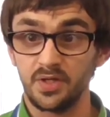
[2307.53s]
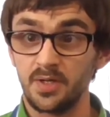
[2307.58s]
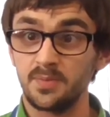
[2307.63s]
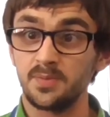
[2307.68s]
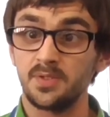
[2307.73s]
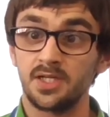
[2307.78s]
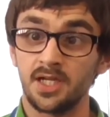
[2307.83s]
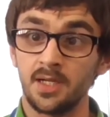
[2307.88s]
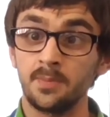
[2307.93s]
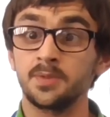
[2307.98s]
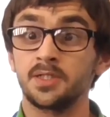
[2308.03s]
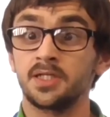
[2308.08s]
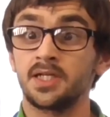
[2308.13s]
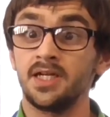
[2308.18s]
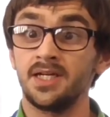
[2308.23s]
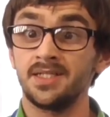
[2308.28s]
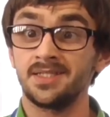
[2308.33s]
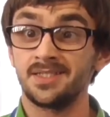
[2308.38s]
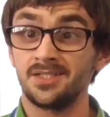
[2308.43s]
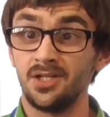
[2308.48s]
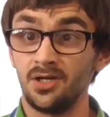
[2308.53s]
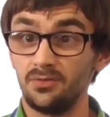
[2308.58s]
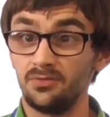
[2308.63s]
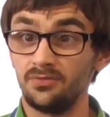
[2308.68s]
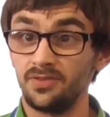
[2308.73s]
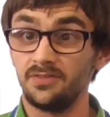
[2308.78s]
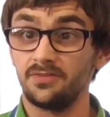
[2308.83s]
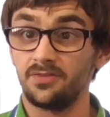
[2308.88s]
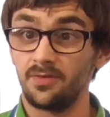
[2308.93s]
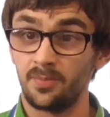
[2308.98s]
comes with capture cards is not
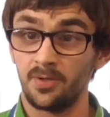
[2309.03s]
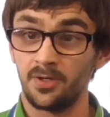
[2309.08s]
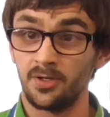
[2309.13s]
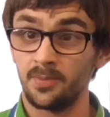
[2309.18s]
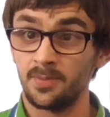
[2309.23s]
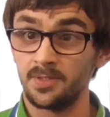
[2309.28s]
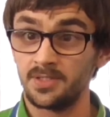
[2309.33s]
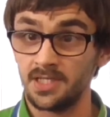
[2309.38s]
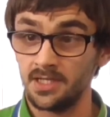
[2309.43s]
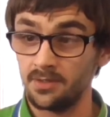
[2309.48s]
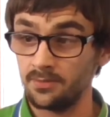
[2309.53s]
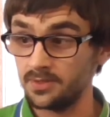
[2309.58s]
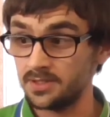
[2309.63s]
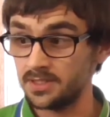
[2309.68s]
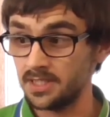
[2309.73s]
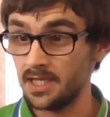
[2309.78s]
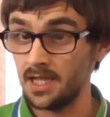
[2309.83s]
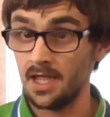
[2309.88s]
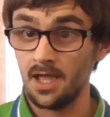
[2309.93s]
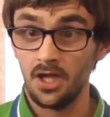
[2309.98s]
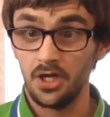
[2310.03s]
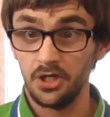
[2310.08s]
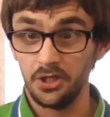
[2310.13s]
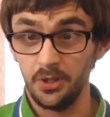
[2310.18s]
fit for purpose, I would say.